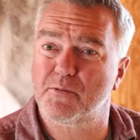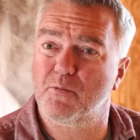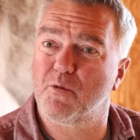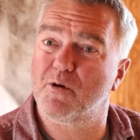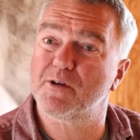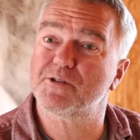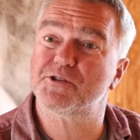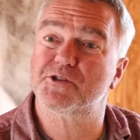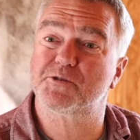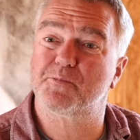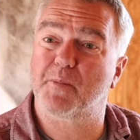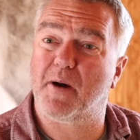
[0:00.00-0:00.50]
in
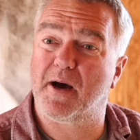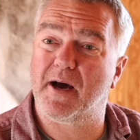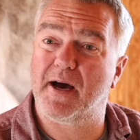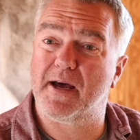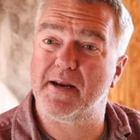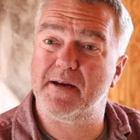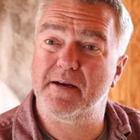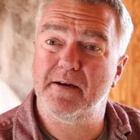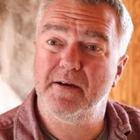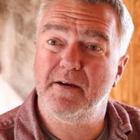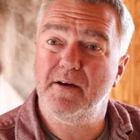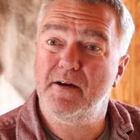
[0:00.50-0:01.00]
one
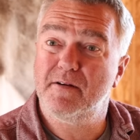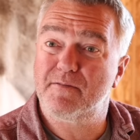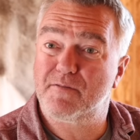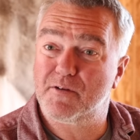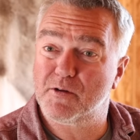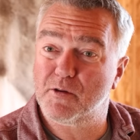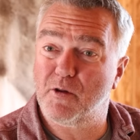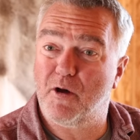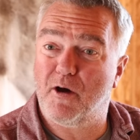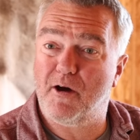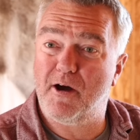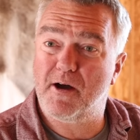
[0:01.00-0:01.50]
spot
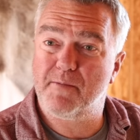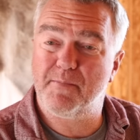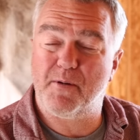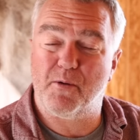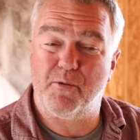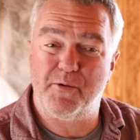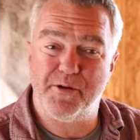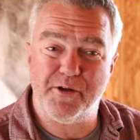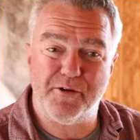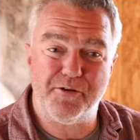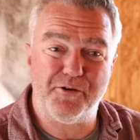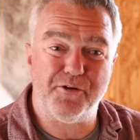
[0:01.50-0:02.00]
for long. But
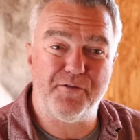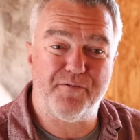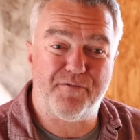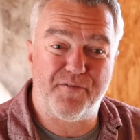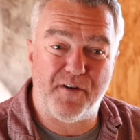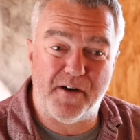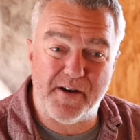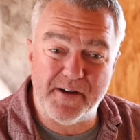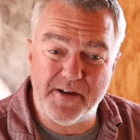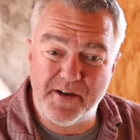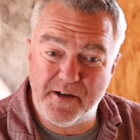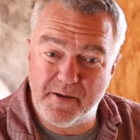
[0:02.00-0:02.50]
when you do
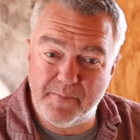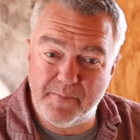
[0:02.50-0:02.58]
find